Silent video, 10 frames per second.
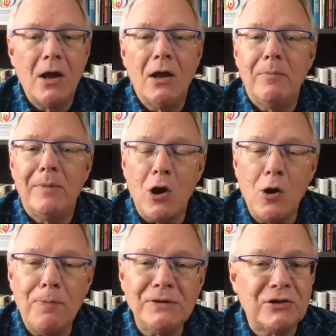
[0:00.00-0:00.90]
Be
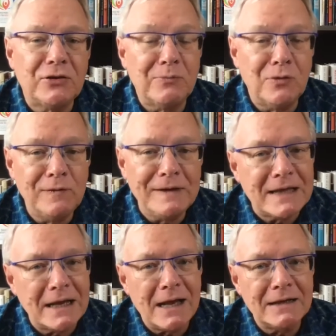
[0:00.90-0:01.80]
open to the movies
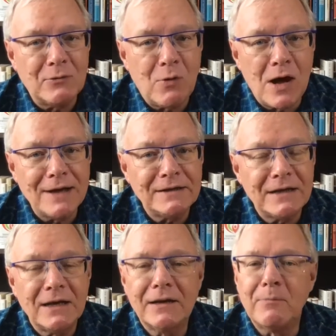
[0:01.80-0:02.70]
they like to watch,
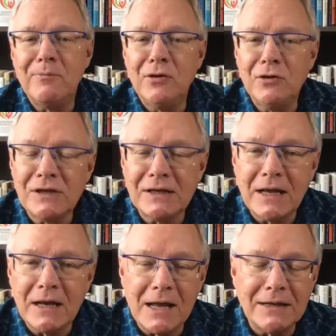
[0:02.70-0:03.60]
the music they
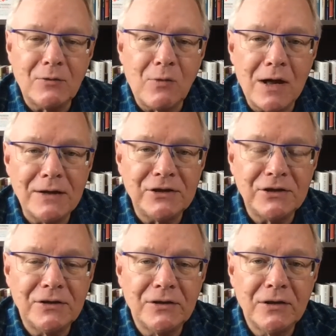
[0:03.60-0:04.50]
like to watch,
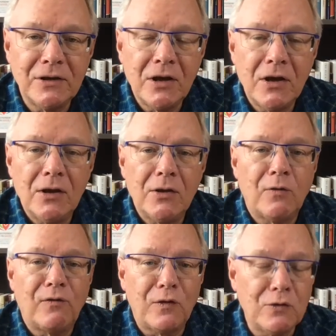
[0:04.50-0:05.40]
the
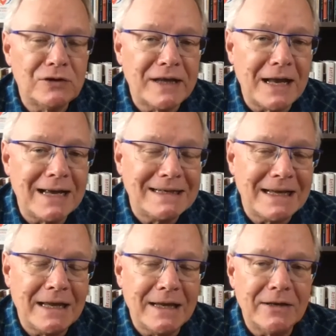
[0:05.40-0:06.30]
foods they like to
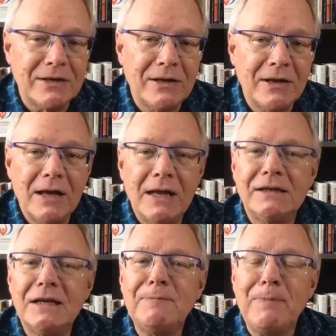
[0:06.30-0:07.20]
eat.
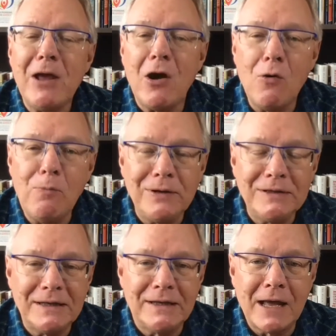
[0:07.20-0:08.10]
Just be open
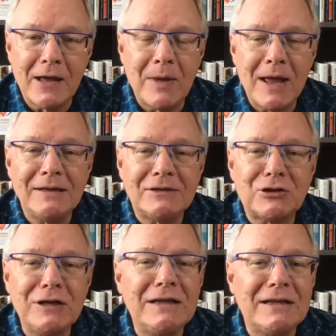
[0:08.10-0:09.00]
to them and
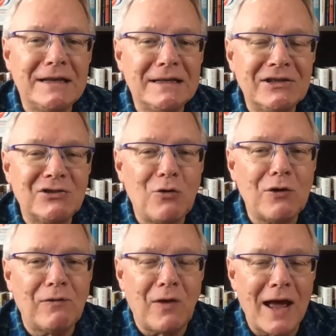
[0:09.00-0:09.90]
treat this sort
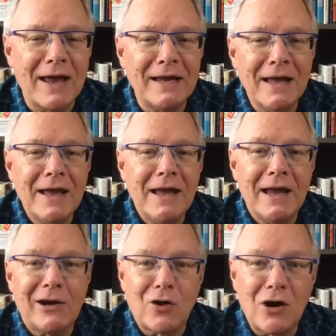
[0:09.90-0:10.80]
of like a
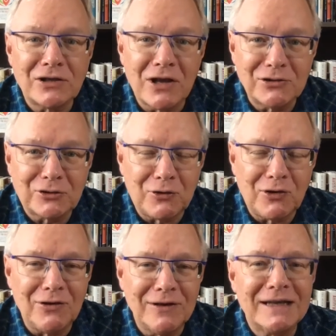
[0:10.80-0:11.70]

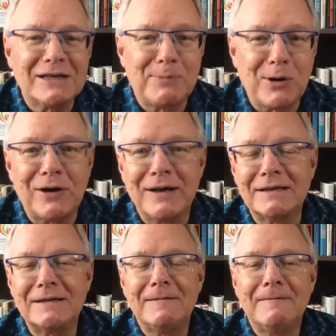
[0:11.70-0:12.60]
cross-cultural
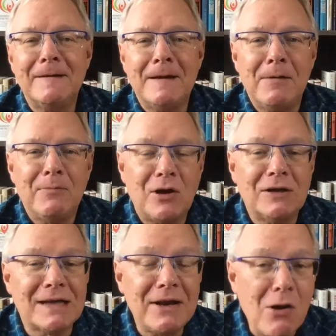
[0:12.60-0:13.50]
experience, because
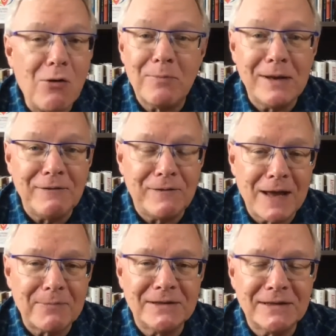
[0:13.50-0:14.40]
I know in many
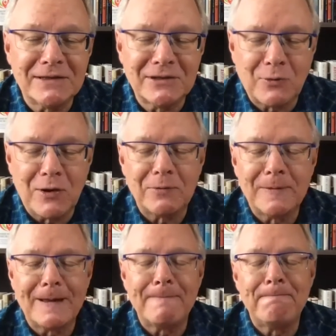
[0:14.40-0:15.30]
families this is the way it will be.